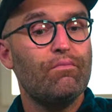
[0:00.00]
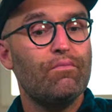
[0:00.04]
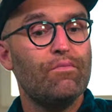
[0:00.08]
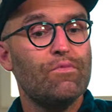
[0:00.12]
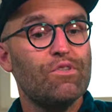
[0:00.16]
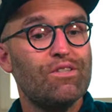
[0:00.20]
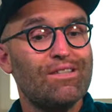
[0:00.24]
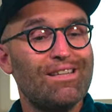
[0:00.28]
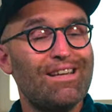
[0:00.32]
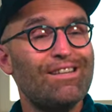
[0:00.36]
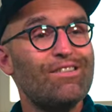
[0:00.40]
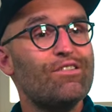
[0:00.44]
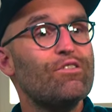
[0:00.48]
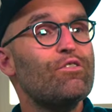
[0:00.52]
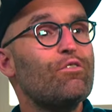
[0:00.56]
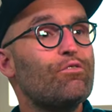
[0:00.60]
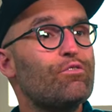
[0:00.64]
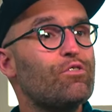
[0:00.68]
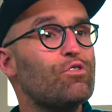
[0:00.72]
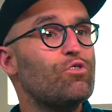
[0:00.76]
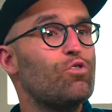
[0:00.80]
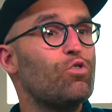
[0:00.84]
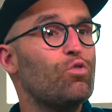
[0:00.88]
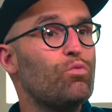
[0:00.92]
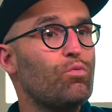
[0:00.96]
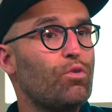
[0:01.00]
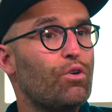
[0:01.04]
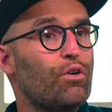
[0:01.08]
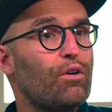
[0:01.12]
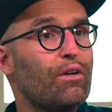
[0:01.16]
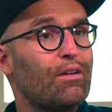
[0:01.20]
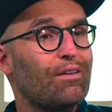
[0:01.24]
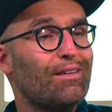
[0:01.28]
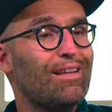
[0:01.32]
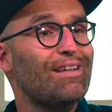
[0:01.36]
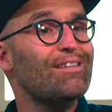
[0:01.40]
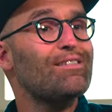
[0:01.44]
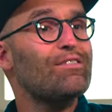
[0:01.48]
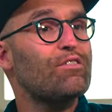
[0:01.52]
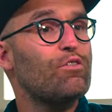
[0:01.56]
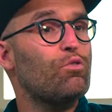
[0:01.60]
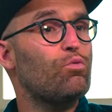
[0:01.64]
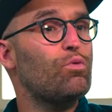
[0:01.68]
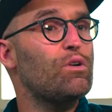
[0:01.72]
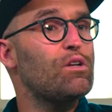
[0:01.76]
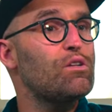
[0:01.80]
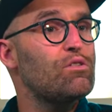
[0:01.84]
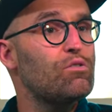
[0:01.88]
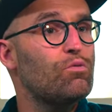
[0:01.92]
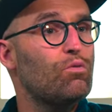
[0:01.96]
sense of humor, and that's the
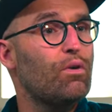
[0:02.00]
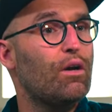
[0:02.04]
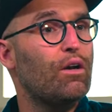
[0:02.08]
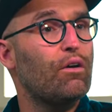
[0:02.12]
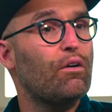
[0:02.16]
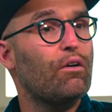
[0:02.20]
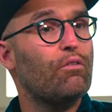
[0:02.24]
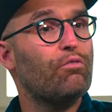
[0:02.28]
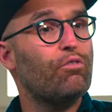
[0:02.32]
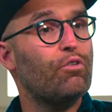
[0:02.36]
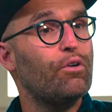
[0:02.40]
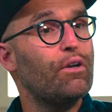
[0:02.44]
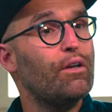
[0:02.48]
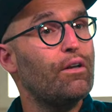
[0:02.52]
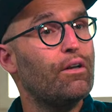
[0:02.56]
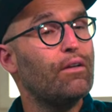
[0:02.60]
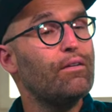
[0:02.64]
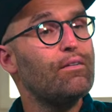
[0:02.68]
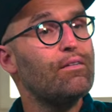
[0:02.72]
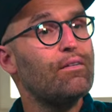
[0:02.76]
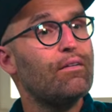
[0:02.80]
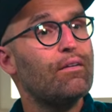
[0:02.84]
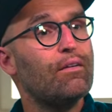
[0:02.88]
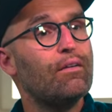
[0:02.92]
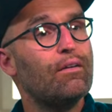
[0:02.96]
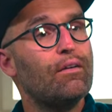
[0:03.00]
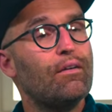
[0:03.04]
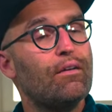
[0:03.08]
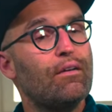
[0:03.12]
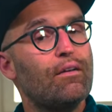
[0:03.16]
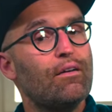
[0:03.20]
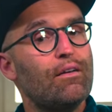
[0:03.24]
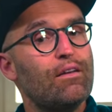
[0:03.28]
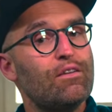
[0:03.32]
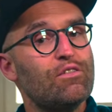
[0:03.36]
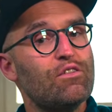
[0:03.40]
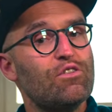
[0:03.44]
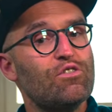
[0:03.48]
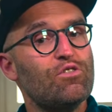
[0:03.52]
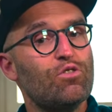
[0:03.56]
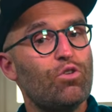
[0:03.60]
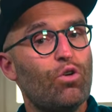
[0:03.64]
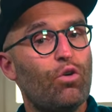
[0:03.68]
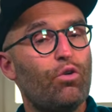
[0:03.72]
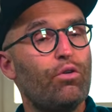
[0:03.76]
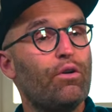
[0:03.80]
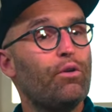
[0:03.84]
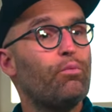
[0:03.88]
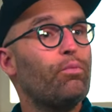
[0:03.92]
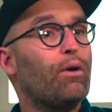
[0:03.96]
reason why I've written it, is a
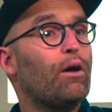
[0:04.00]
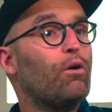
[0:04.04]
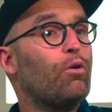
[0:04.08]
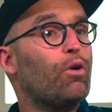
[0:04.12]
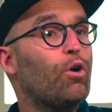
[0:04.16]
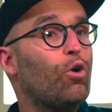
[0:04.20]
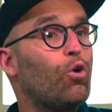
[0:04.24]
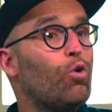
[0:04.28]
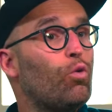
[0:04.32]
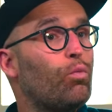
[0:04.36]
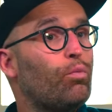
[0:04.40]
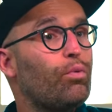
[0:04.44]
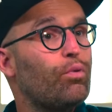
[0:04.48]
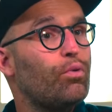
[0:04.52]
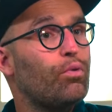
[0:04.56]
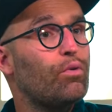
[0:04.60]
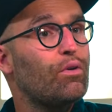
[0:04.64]
story about hope,